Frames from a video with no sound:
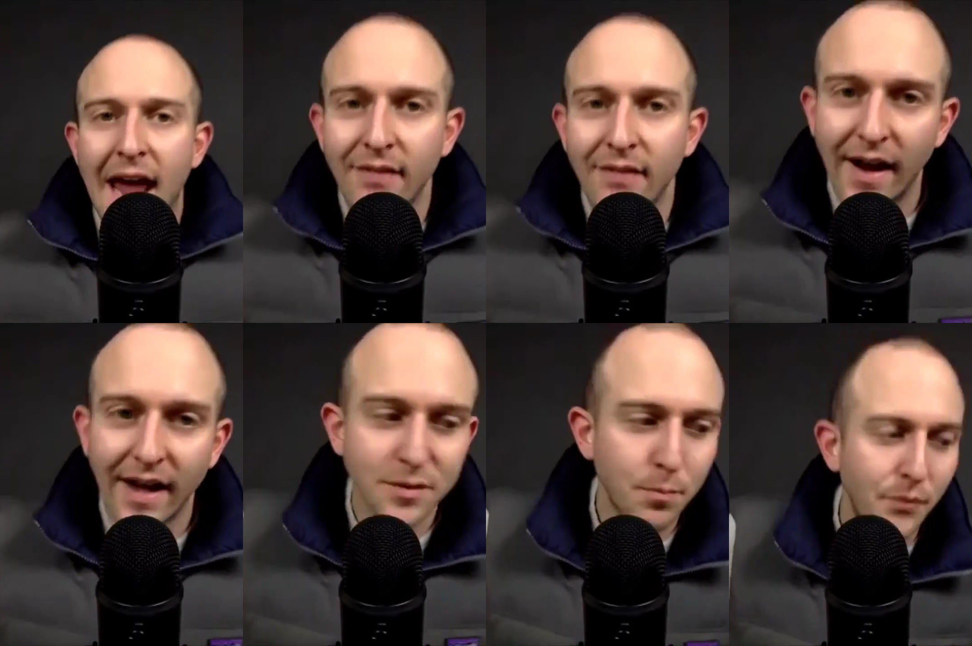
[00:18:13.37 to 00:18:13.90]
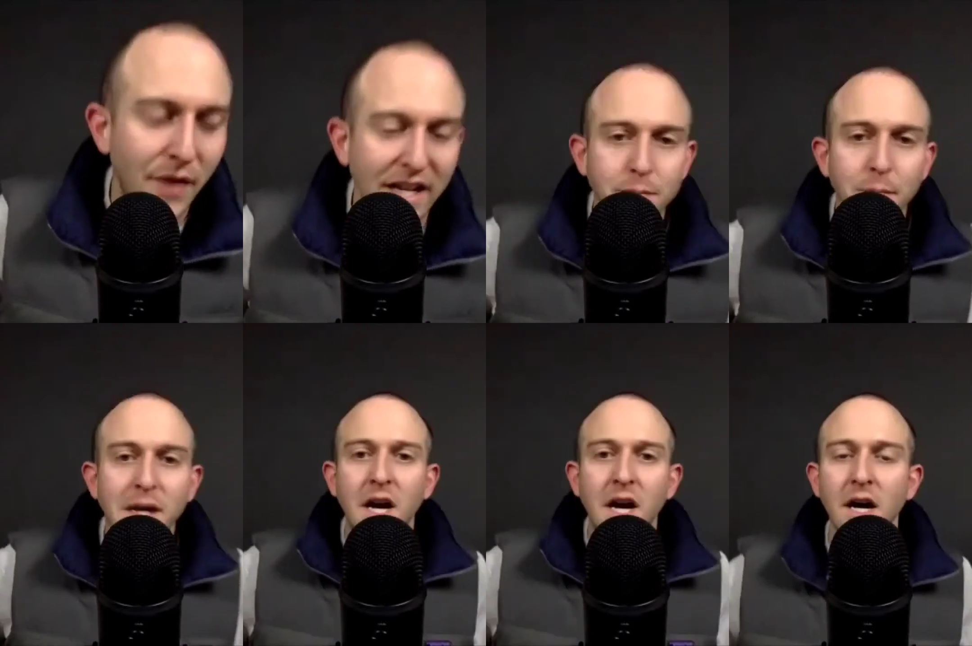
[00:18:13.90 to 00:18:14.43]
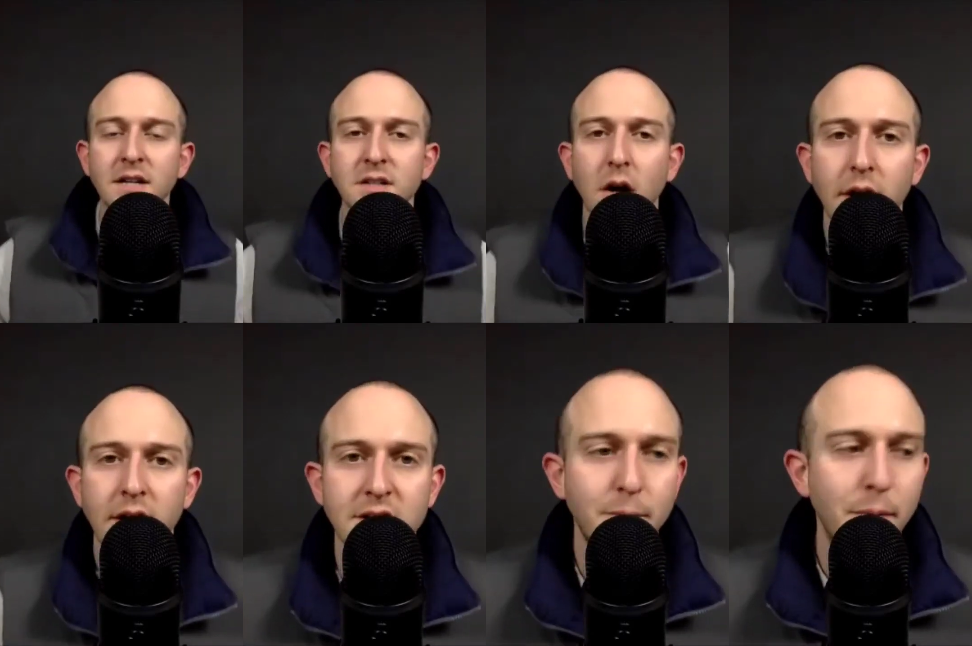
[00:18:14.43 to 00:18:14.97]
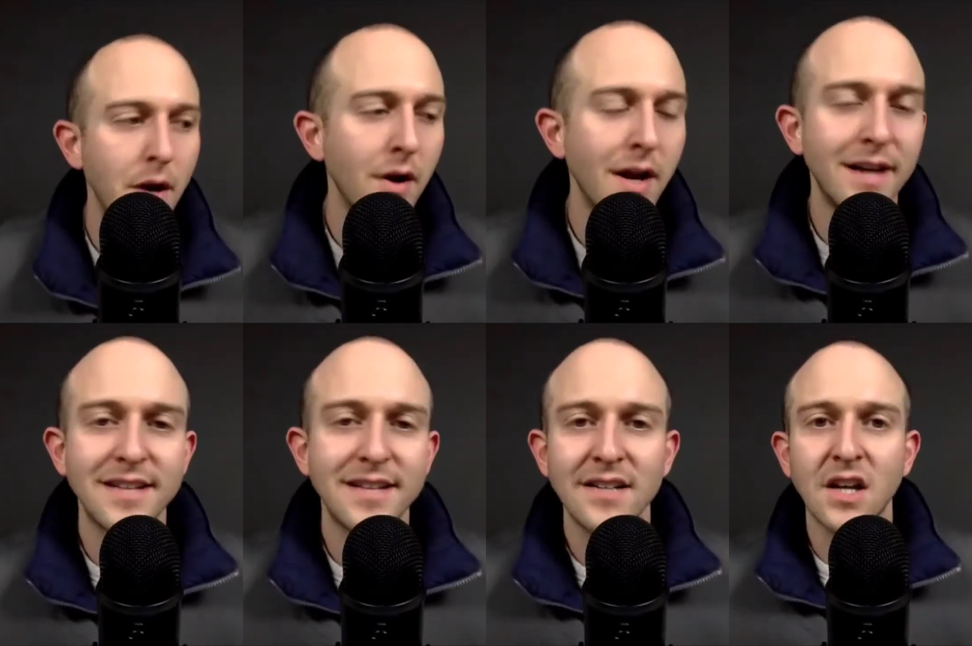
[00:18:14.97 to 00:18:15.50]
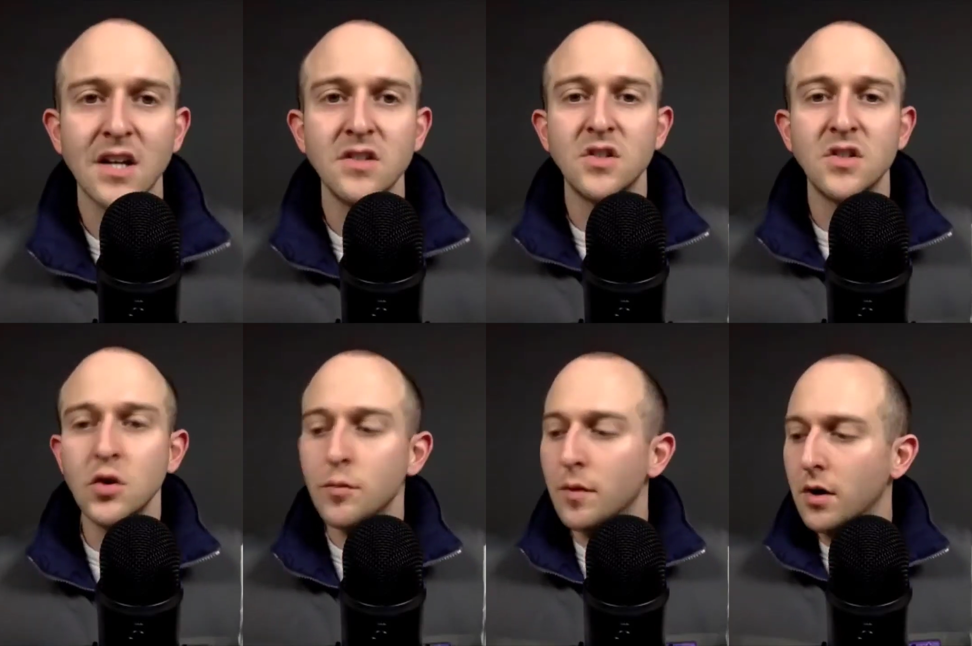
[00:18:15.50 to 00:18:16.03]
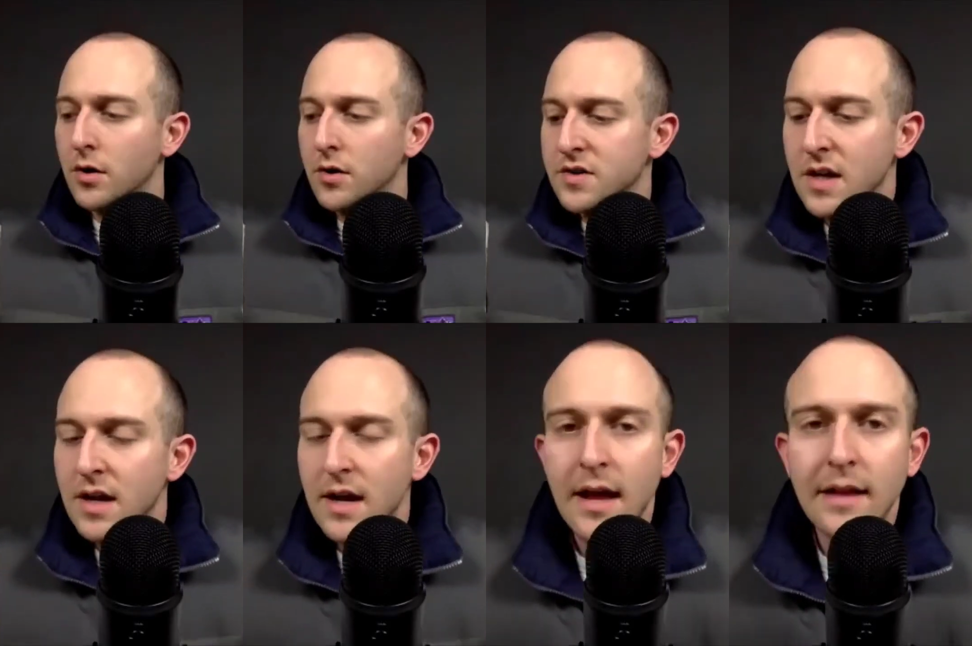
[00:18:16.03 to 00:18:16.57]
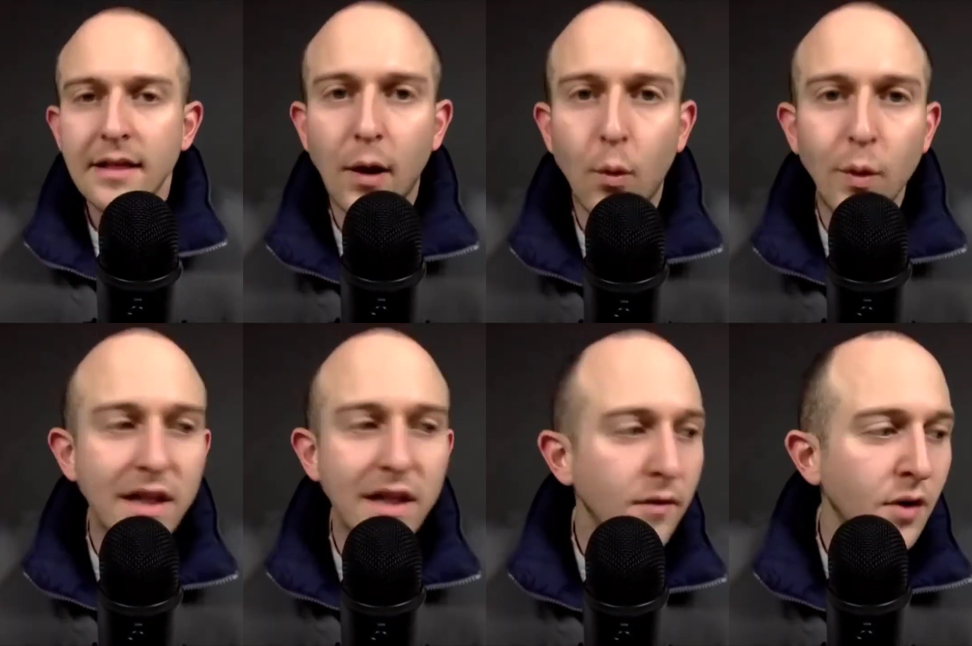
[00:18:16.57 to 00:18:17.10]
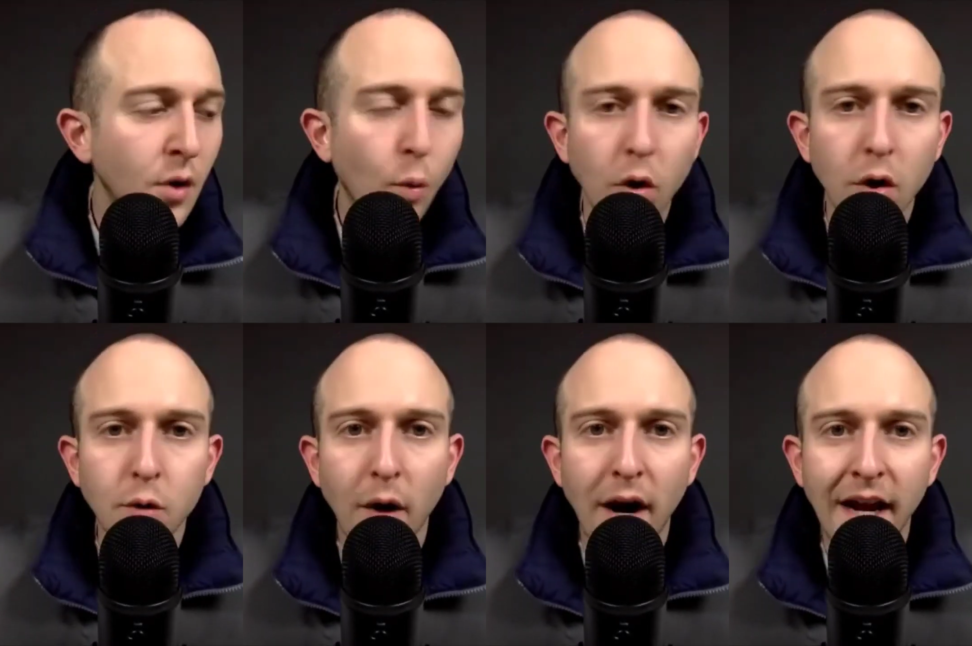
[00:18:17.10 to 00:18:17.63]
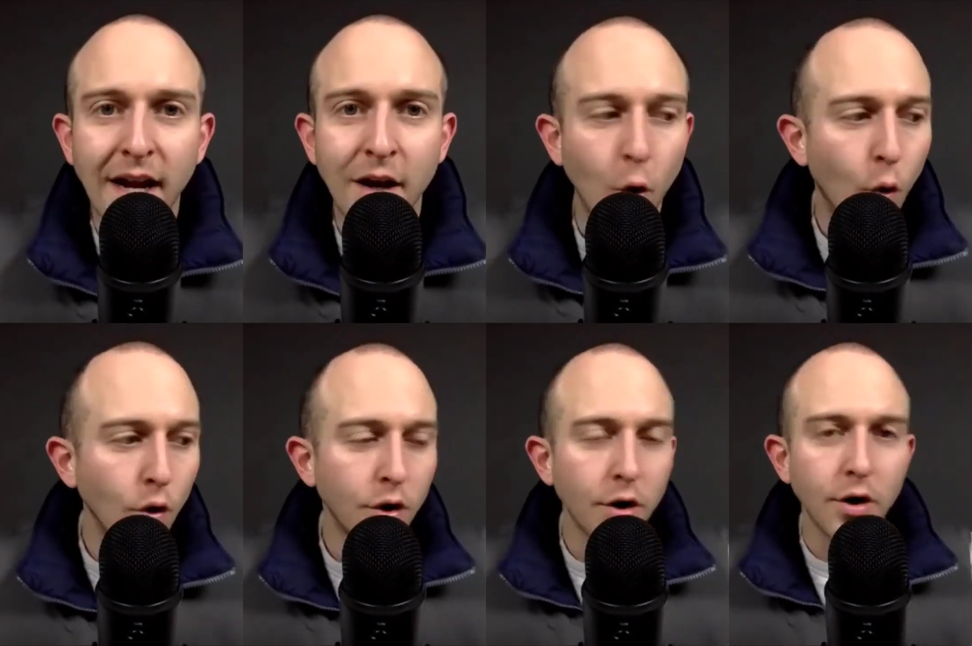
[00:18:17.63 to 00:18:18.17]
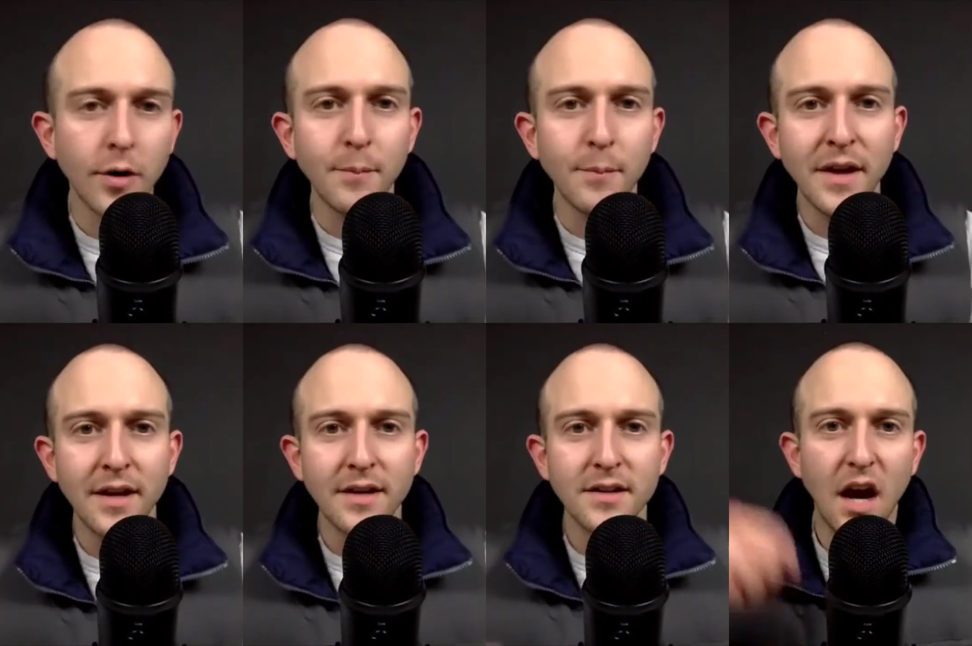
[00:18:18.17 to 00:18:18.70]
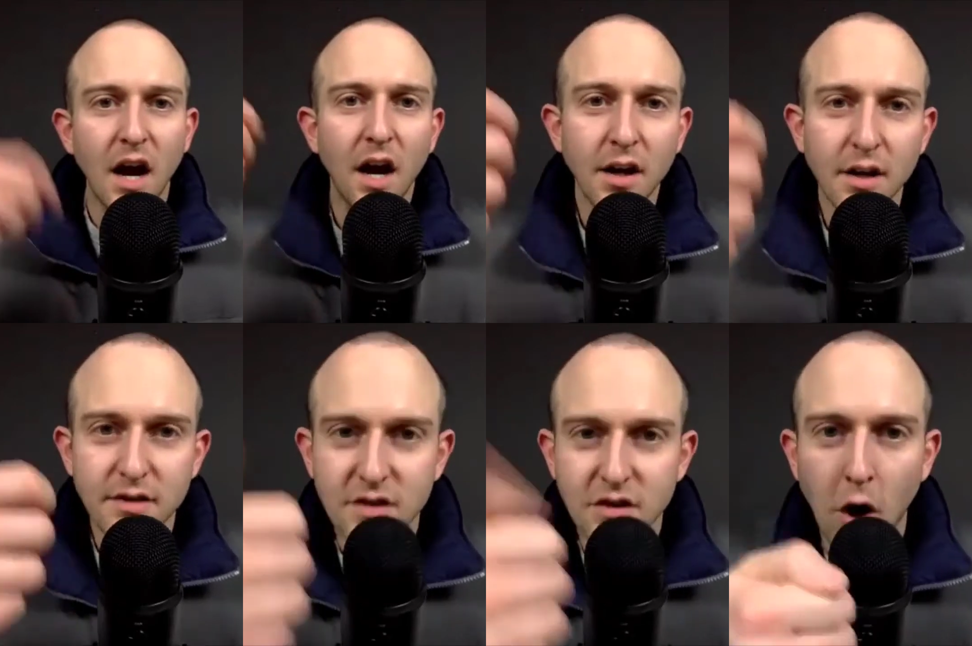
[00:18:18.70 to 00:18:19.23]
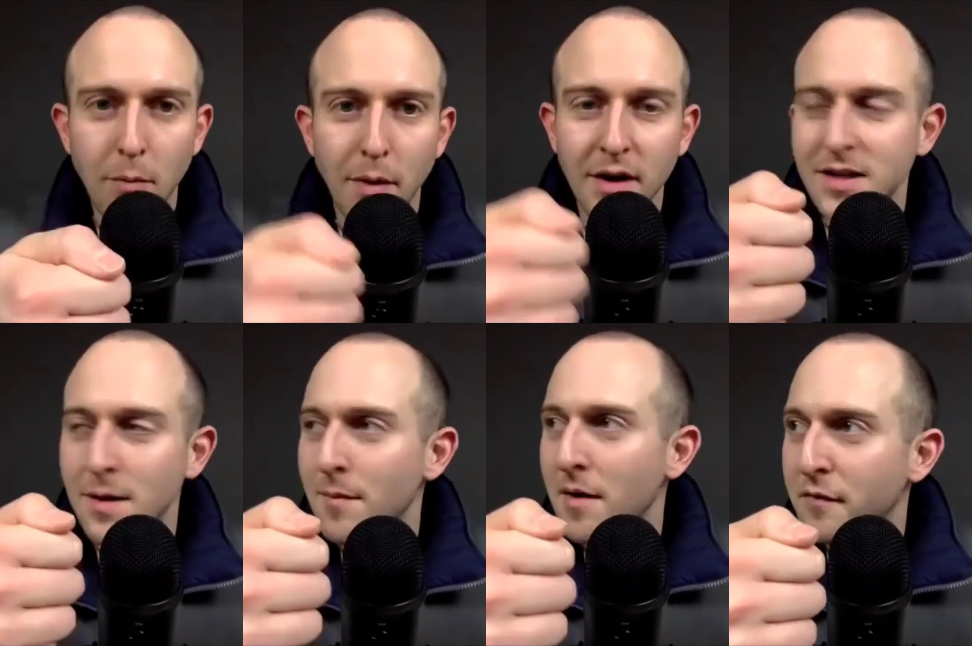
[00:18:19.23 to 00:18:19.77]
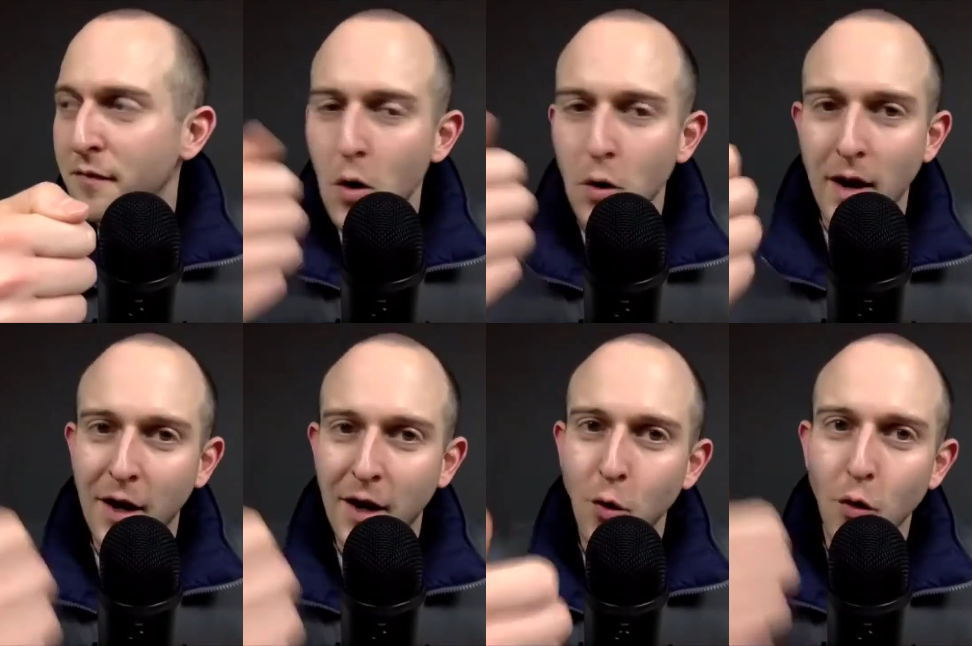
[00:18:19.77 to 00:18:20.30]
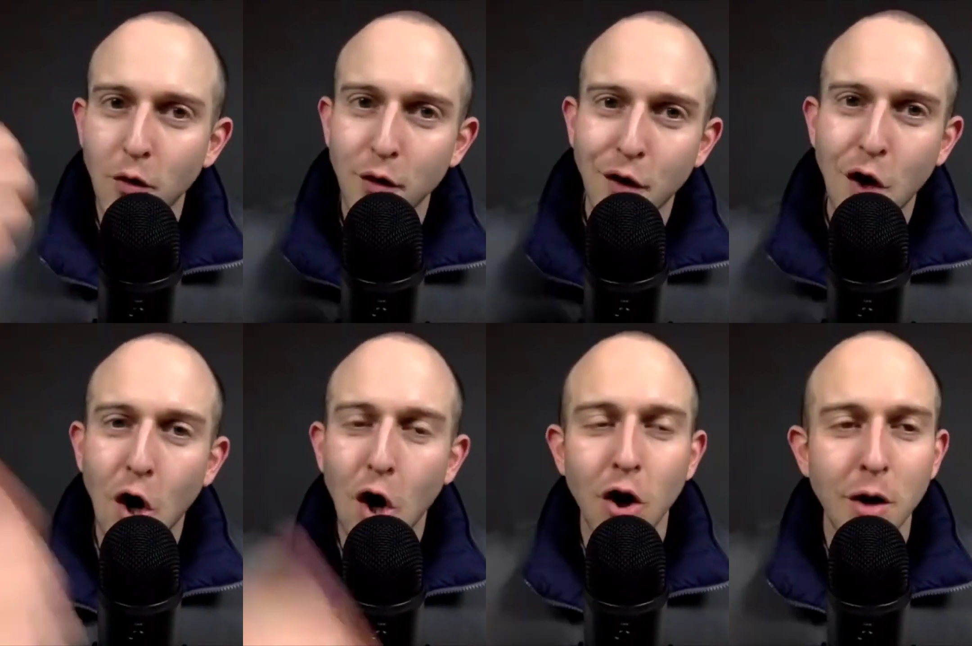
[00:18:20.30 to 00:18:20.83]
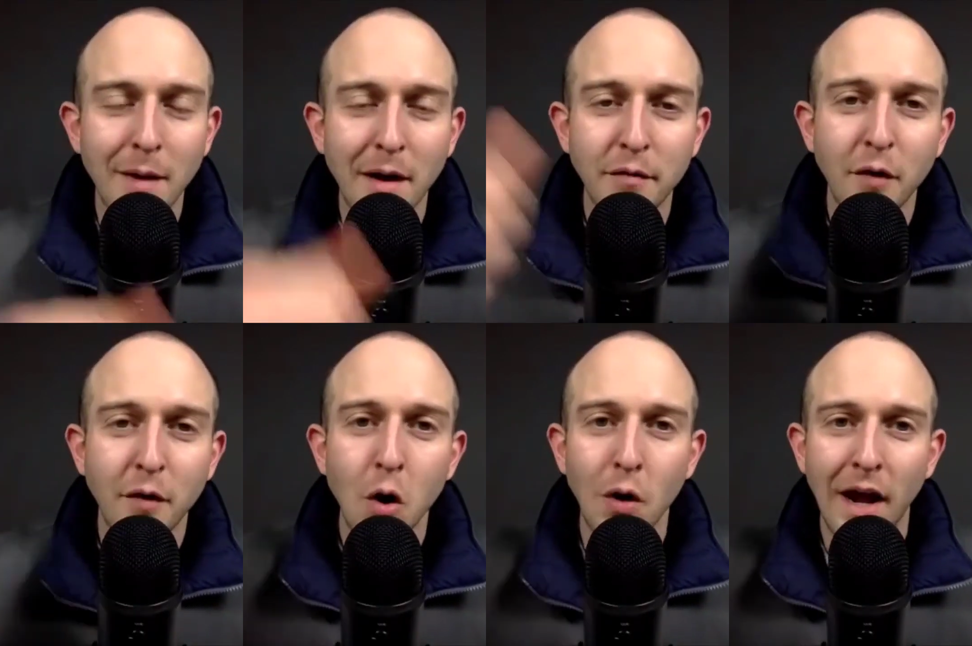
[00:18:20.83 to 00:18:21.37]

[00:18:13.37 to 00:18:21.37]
And that's because our experience as consumers, like we live in a world where I can order a Starbucks on my phone. I can order a car on my phone.